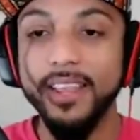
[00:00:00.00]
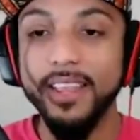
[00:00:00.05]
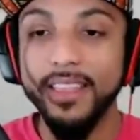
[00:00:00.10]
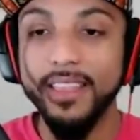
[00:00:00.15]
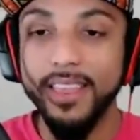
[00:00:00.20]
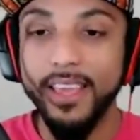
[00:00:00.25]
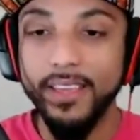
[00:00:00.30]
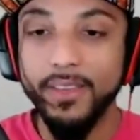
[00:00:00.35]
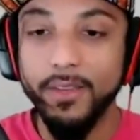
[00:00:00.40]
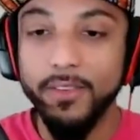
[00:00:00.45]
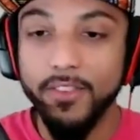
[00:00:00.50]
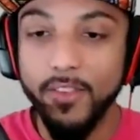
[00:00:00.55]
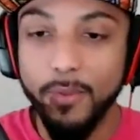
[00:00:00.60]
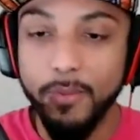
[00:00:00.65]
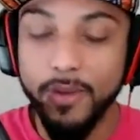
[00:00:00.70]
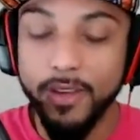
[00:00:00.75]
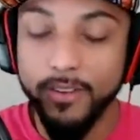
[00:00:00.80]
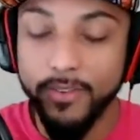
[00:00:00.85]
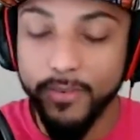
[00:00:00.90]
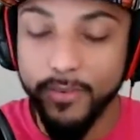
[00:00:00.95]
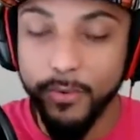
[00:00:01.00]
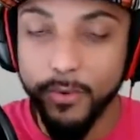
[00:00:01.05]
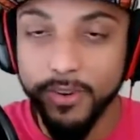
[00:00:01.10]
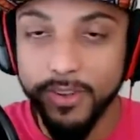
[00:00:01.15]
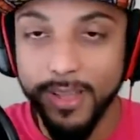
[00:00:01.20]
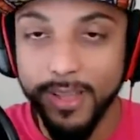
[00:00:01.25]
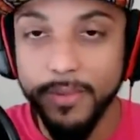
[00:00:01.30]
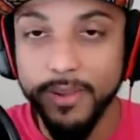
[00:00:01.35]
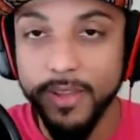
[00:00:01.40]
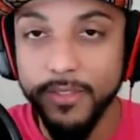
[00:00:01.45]
Again, thank you so much
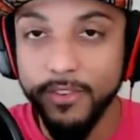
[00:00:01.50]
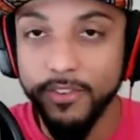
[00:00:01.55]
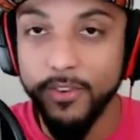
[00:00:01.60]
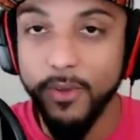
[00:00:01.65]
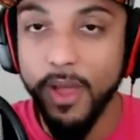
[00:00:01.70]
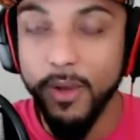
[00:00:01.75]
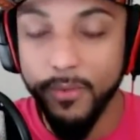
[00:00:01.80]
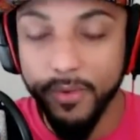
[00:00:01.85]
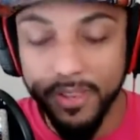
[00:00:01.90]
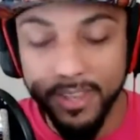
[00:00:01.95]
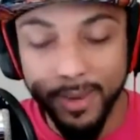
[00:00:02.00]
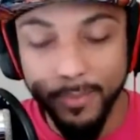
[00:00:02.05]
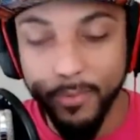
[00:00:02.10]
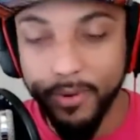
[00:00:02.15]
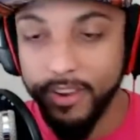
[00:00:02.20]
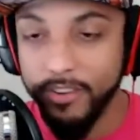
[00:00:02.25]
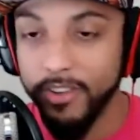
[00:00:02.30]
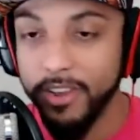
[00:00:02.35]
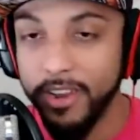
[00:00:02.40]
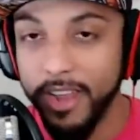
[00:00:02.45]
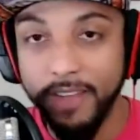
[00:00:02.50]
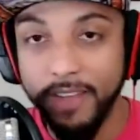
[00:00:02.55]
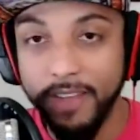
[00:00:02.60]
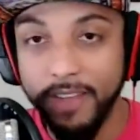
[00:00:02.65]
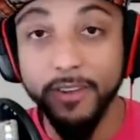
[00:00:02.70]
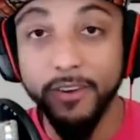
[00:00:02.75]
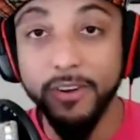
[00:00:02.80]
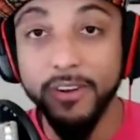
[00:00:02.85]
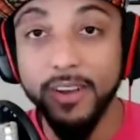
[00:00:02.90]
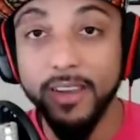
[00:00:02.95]
for coming on the show. I really appreciate it.
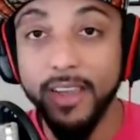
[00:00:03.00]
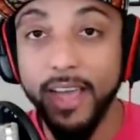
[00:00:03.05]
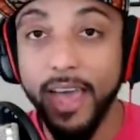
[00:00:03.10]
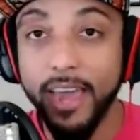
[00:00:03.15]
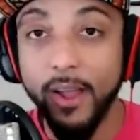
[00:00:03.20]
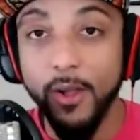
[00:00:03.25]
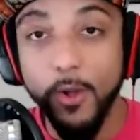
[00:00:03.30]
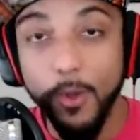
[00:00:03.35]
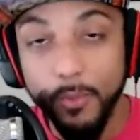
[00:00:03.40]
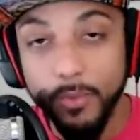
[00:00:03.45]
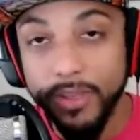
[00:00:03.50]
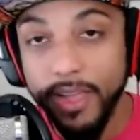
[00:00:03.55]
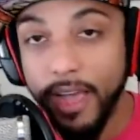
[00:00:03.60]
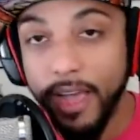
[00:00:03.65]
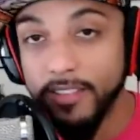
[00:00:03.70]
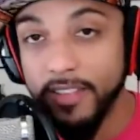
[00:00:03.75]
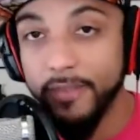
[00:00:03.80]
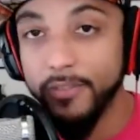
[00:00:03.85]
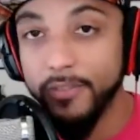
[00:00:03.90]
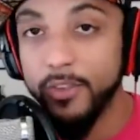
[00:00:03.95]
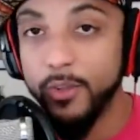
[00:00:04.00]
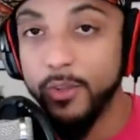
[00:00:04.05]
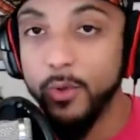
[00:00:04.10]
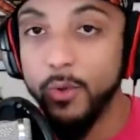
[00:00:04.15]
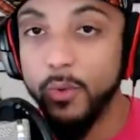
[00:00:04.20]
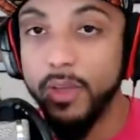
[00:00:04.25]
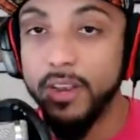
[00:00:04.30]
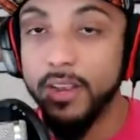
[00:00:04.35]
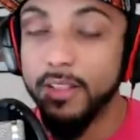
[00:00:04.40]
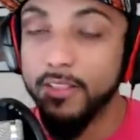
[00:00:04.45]
I've learned a lot. I hope you guys have
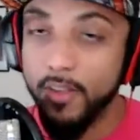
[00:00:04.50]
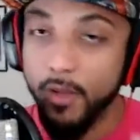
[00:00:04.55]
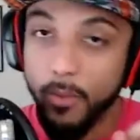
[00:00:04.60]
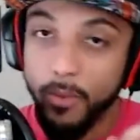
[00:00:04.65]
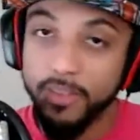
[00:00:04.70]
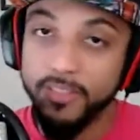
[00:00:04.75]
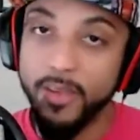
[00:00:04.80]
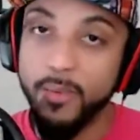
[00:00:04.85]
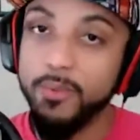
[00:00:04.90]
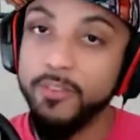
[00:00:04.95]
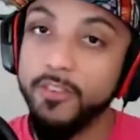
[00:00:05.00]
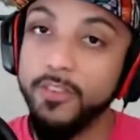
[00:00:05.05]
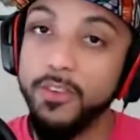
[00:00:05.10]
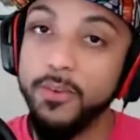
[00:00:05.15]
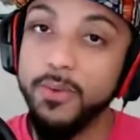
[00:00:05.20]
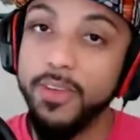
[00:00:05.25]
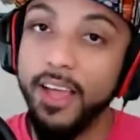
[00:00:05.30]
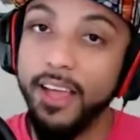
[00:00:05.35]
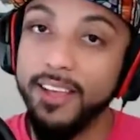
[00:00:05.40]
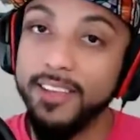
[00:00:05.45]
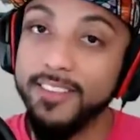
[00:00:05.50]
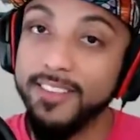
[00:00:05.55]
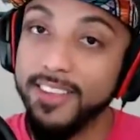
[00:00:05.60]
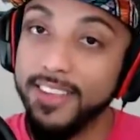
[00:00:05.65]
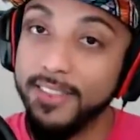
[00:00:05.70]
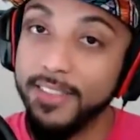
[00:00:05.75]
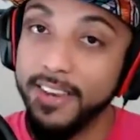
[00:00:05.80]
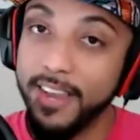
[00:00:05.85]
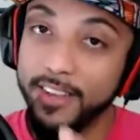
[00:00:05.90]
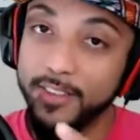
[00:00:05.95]
too. And as always, I will see you guys
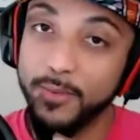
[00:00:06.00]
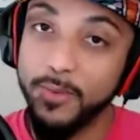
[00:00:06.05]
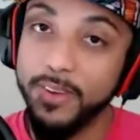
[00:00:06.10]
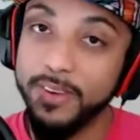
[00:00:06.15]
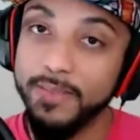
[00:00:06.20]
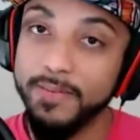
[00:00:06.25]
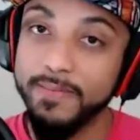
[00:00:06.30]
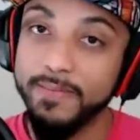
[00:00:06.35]
in the next one.